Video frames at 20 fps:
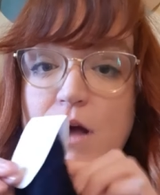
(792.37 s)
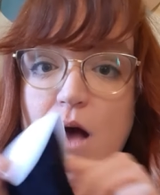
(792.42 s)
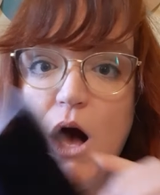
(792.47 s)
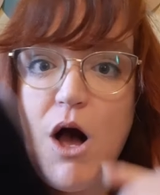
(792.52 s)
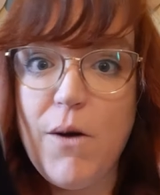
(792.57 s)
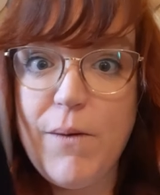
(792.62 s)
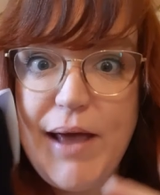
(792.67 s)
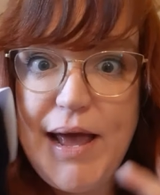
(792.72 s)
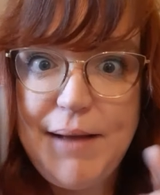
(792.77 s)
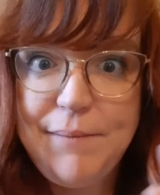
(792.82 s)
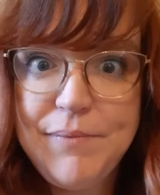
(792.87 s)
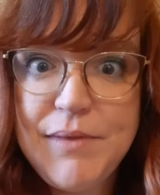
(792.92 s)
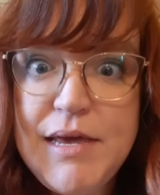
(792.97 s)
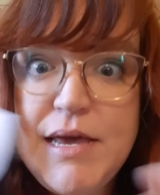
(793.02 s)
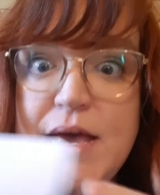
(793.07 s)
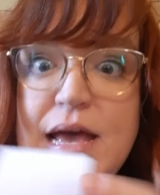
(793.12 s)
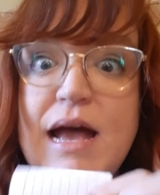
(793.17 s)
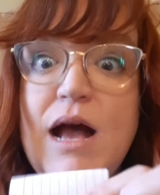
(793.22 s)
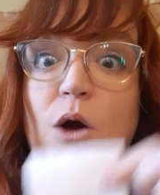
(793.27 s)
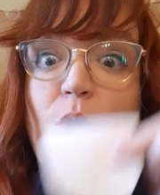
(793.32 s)
Okay,
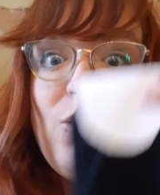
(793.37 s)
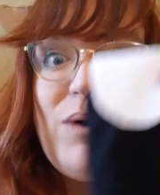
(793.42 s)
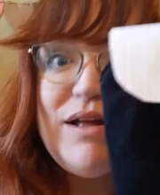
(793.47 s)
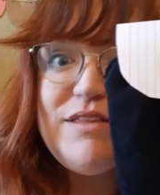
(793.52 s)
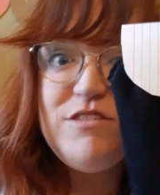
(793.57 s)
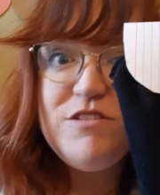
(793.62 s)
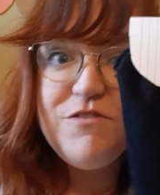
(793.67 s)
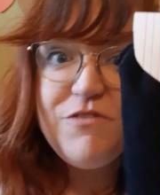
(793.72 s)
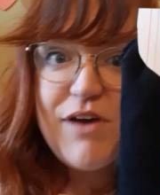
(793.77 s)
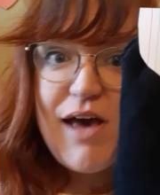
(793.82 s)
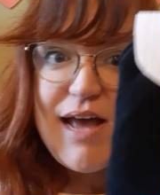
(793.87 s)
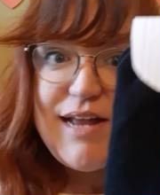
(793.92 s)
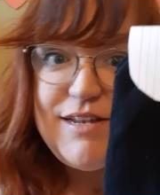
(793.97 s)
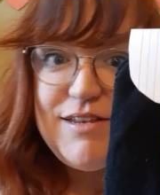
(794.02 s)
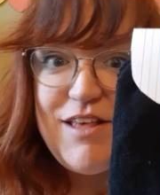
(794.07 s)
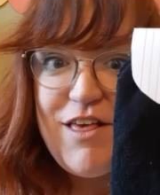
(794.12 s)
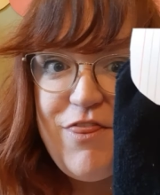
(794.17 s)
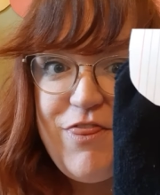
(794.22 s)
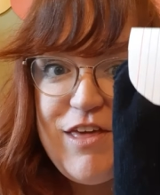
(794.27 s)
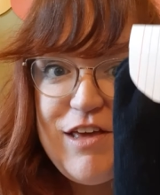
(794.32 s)
once you've gotten
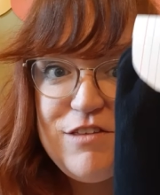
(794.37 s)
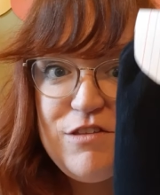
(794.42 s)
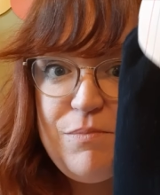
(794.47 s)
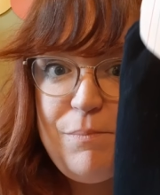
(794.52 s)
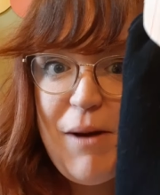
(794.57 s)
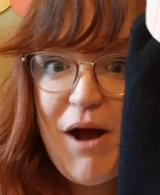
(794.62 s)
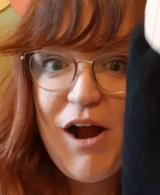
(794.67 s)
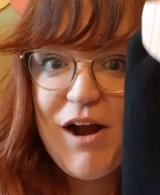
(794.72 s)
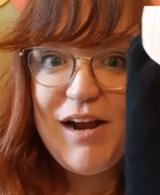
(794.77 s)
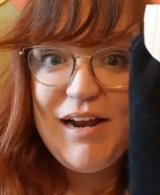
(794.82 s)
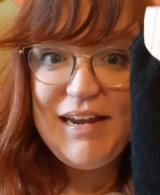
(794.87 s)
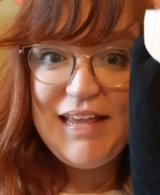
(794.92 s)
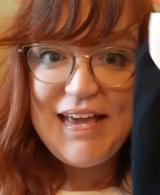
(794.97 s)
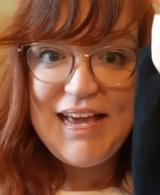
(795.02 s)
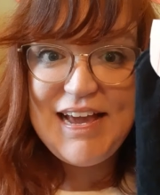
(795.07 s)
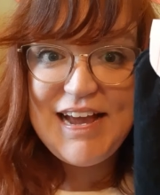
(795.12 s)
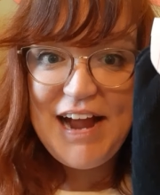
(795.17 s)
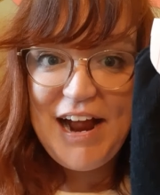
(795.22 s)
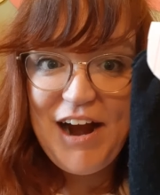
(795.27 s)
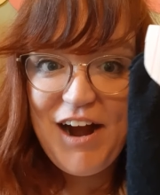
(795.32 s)
to this part
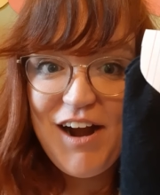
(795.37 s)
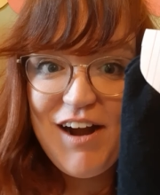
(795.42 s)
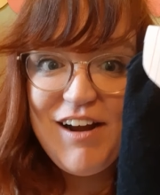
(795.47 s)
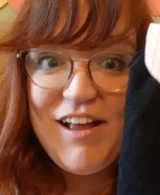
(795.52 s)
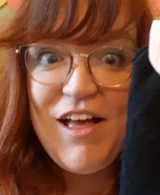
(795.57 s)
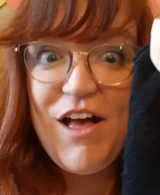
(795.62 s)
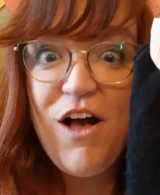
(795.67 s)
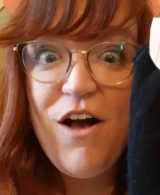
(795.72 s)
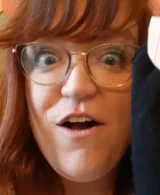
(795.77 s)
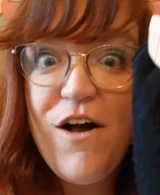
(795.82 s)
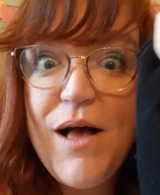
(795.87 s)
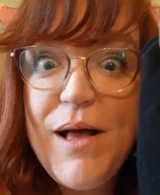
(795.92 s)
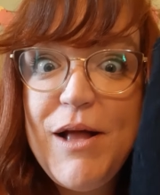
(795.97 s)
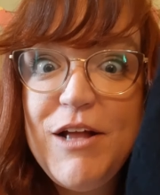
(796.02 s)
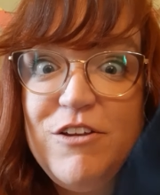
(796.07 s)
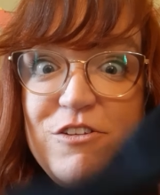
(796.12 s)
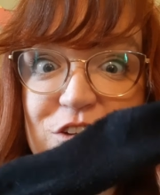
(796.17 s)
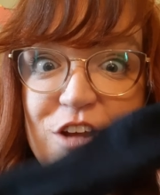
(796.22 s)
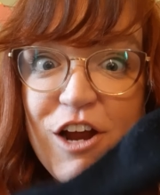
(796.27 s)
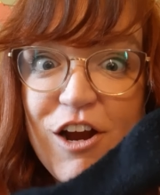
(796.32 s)
here,
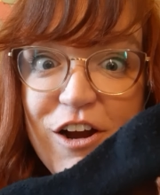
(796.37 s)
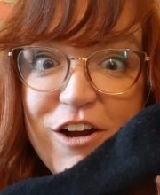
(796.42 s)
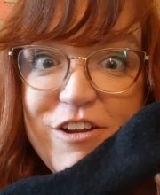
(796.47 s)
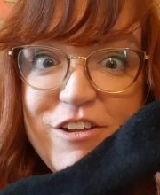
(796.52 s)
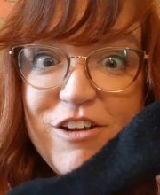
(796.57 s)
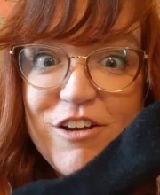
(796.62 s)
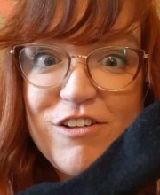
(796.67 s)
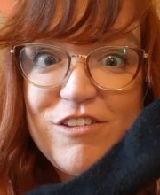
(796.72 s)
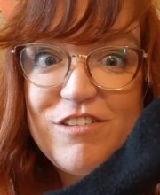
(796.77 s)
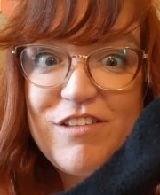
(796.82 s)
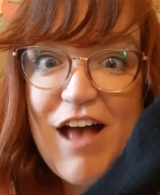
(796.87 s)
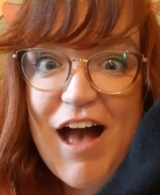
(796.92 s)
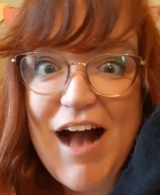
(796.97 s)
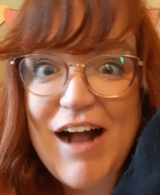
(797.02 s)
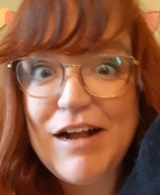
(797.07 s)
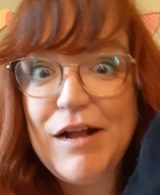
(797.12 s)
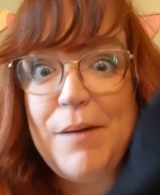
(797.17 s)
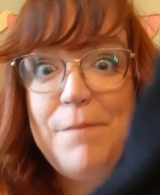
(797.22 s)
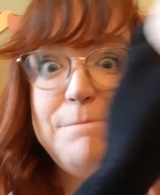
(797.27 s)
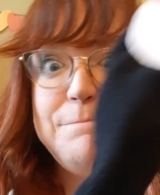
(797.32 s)
turn your
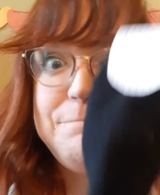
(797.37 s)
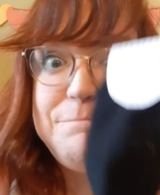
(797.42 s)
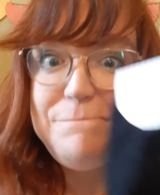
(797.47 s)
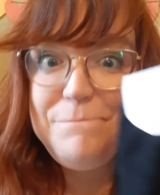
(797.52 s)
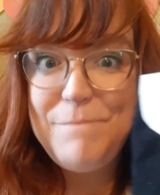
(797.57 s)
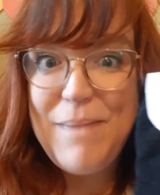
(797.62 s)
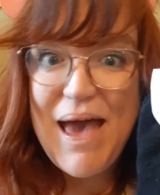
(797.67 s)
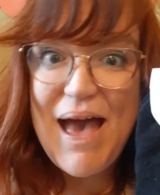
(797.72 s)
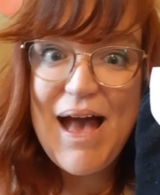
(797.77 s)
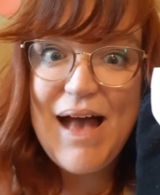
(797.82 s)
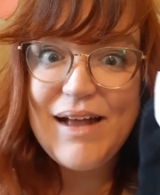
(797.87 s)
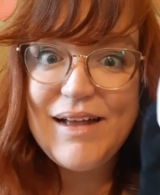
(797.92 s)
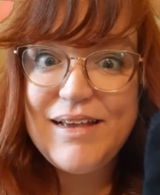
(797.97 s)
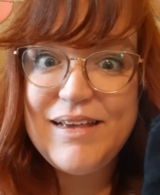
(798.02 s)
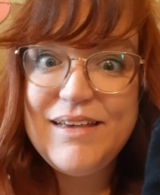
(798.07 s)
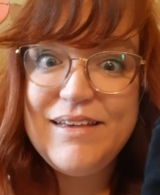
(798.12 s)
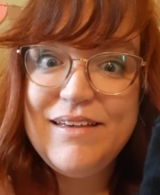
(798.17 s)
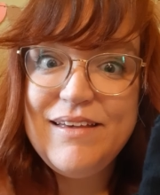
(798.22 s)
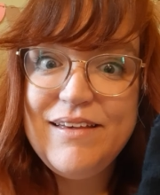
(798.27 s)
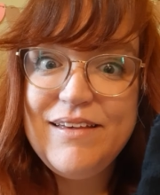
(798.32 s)
sock
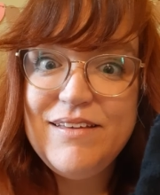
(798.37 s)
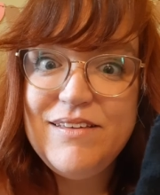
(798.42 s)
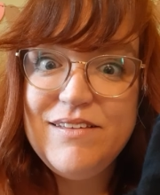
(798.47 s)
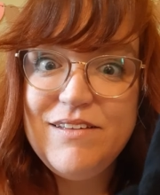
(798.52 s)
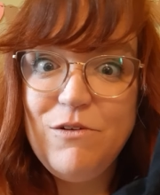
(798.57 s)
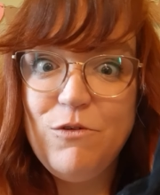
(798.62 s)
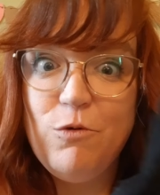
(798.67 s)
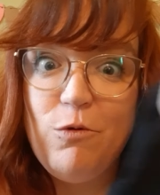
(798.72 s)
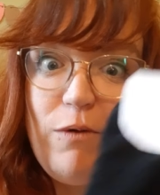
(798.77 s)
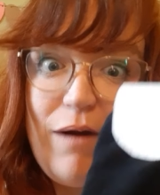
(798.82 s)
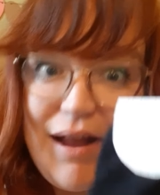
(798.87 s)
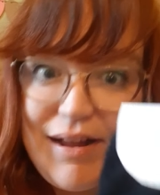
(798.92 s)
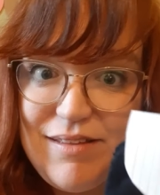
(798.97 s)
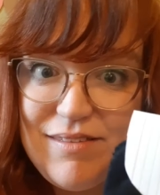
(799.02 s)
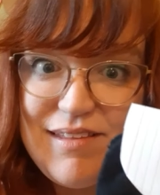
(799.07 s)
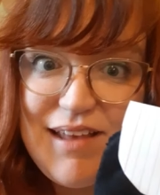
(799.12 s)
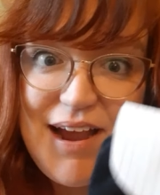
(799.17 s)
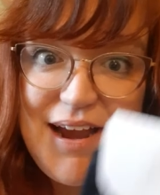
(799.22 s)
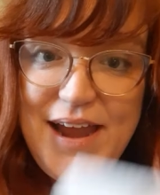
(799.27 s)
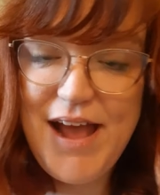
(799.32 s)
back right
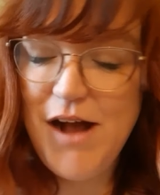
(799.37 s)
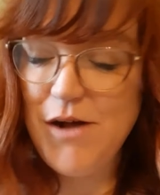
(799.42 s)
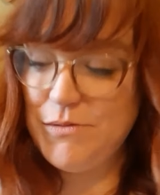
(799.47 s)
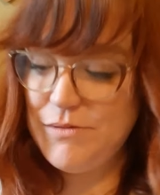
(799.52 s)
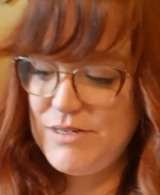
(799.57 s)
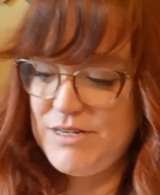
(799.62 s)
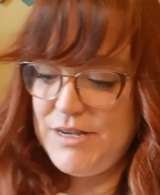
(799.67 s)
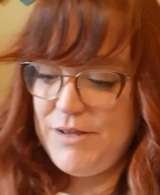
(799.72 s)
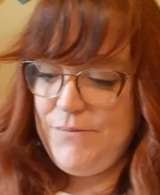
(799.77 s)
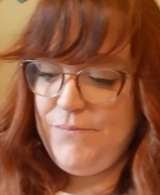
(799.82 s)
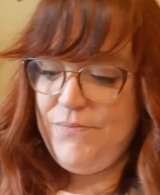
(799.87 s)
side out.